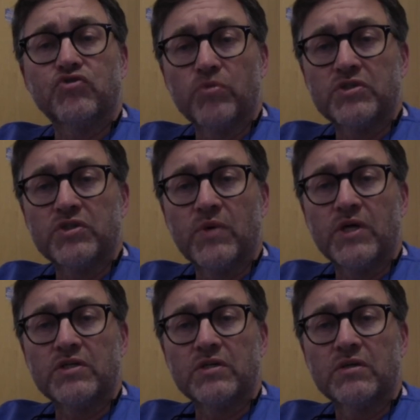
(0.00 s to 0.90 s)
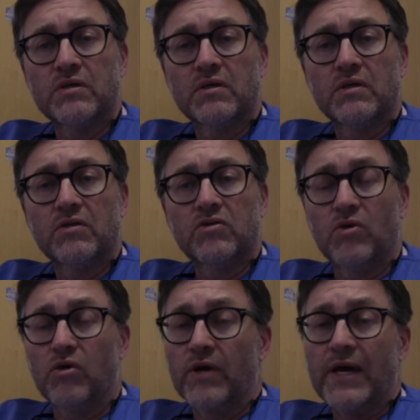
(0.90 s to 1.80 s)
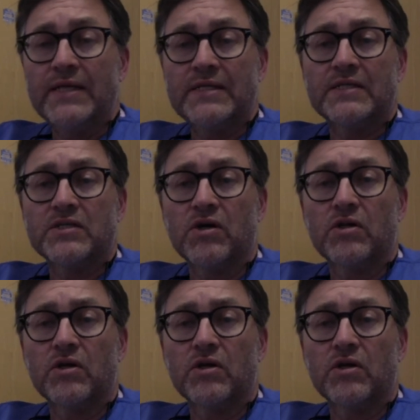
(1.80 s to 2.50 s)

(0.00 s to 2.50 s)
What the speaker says: situation, do it along ATLS guidelines.